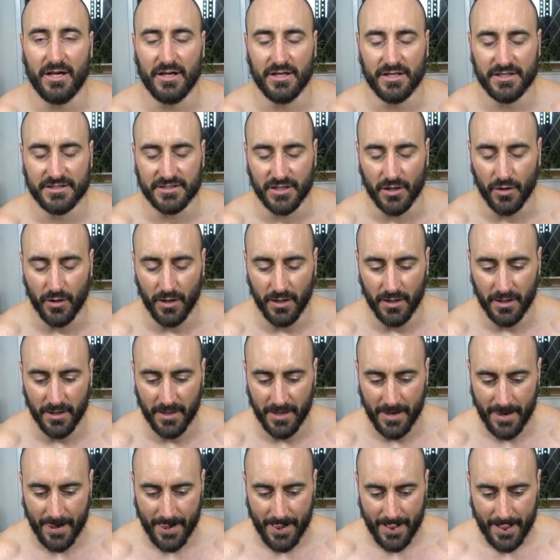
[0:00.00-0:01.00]
So you
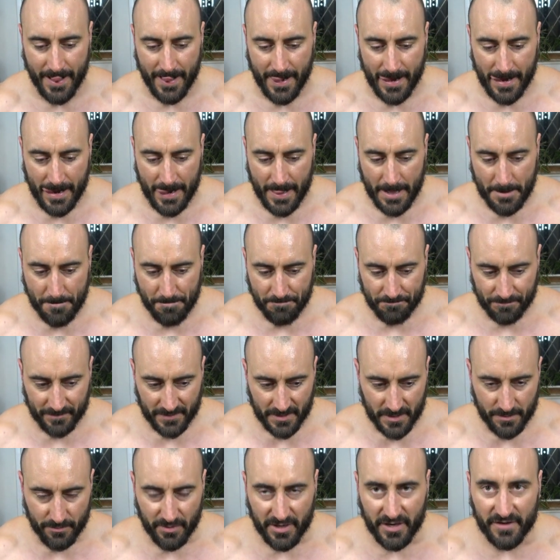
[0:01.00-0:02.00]

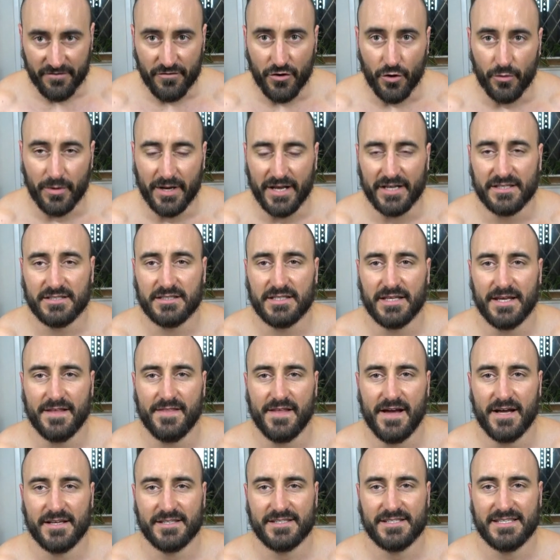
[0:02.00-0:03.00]
might have noticed in
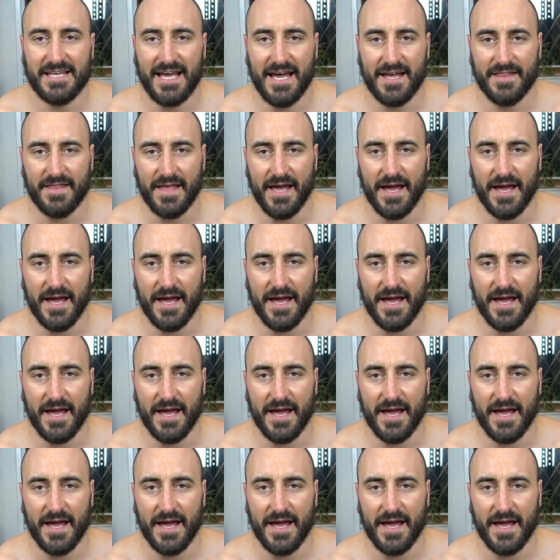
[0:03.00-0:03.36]
that set